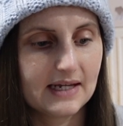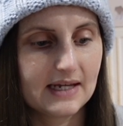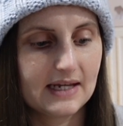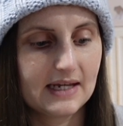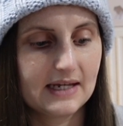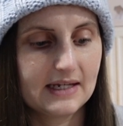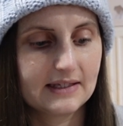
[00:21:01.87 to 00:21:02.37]

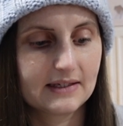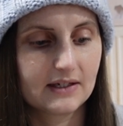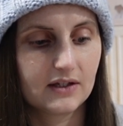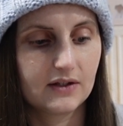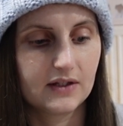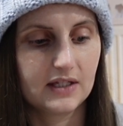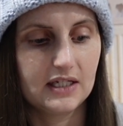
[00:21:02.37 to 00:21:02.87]
is
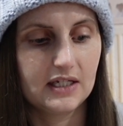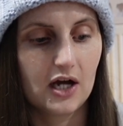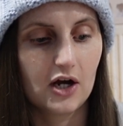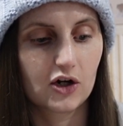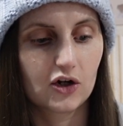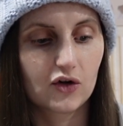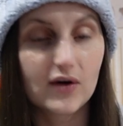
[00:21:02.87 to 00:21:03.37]
the
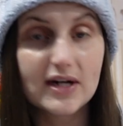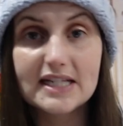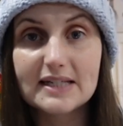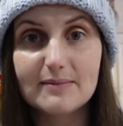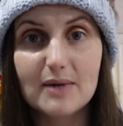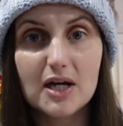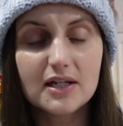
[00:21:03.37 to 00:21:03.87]

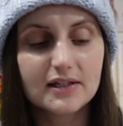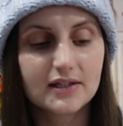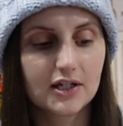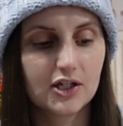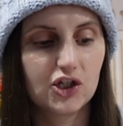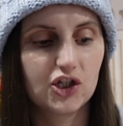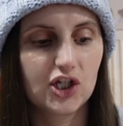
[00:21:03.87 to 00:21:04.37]
Christmas
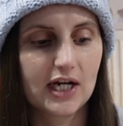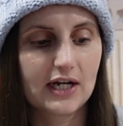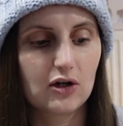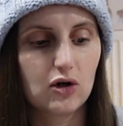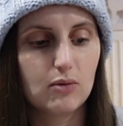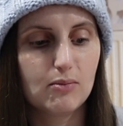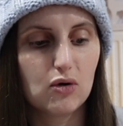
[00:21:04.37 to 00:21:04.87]

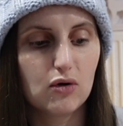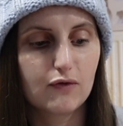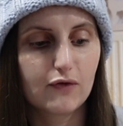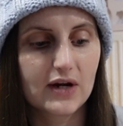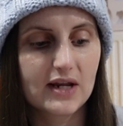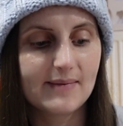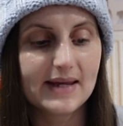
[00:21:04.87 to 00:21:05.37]
Jingle Ball
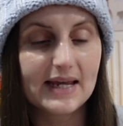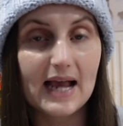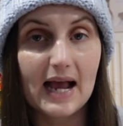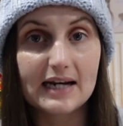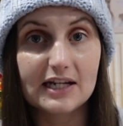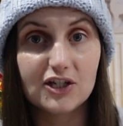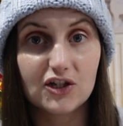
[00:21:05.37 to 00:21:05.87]
freebie,
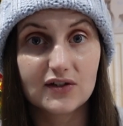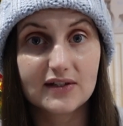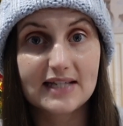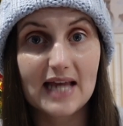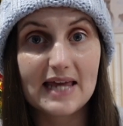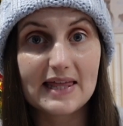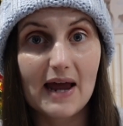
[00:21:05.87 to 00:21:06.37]
and it does
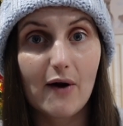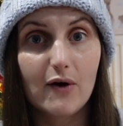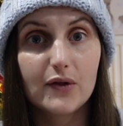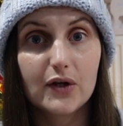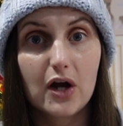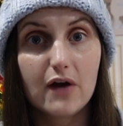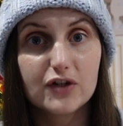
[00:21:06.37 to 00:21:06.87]
say there
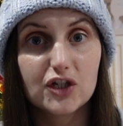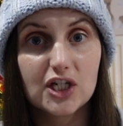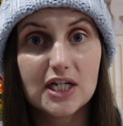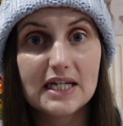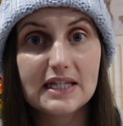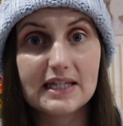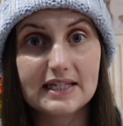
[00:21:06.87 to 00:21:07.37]
on the cover
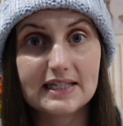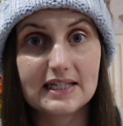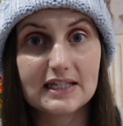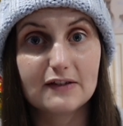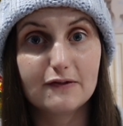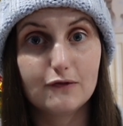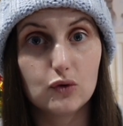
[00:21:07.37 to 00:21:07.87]
sheet this
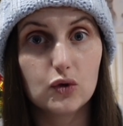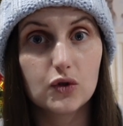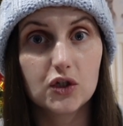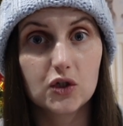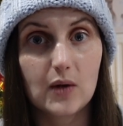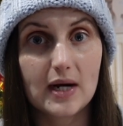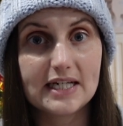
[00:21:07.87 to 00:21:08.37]
is for
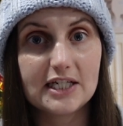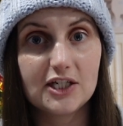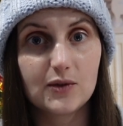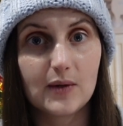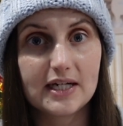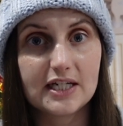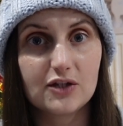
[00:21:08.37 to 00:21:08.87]
the
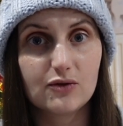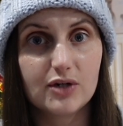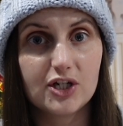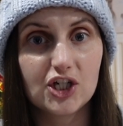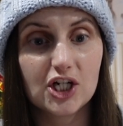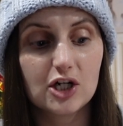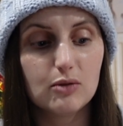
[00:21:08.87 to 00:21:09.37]

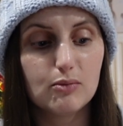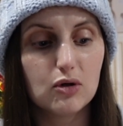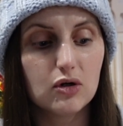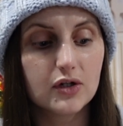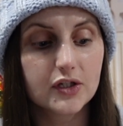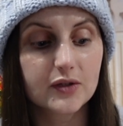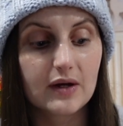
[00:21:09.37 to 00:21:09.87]
2023 Jingle
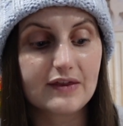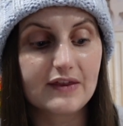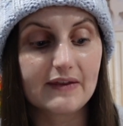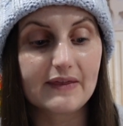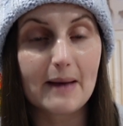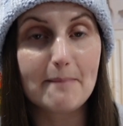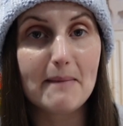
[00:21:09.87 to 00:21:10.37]
Ball, so I
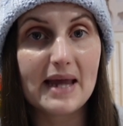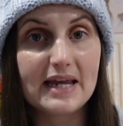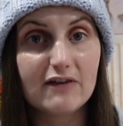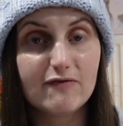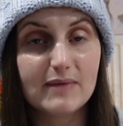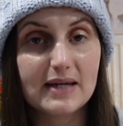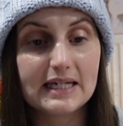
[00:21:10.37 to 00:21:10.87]
think that may
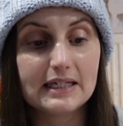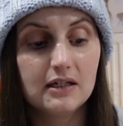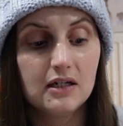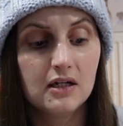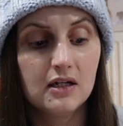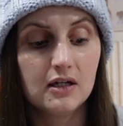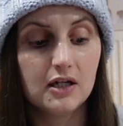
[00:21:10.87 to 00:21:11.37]
have been
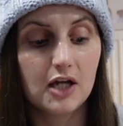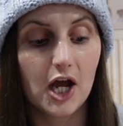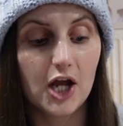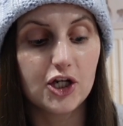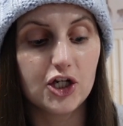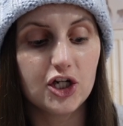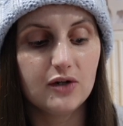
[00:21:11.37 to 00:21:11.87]

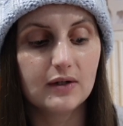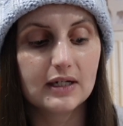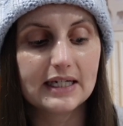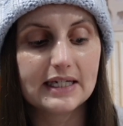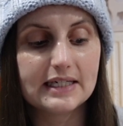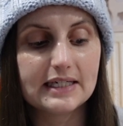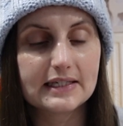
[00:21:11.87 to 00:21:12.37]
a
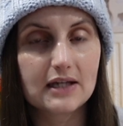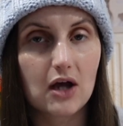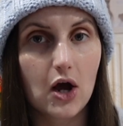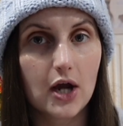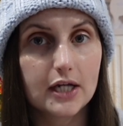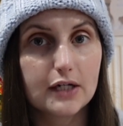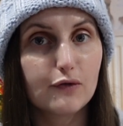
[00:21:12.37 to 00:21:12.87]
newly
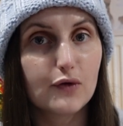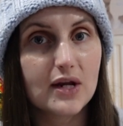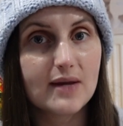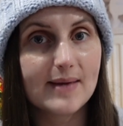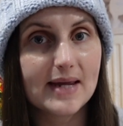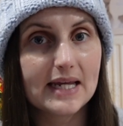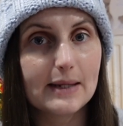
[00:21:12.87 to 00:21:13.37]
designed
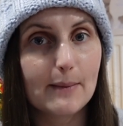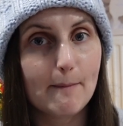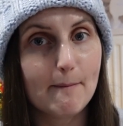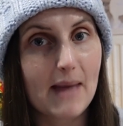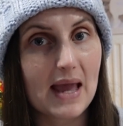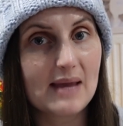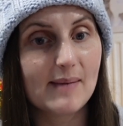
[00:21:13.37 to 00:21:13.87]
freebie,
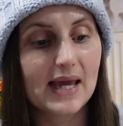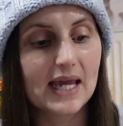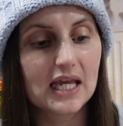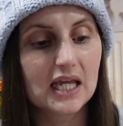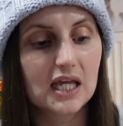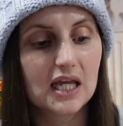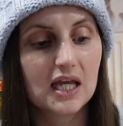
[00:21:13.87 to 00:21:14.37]
maybe.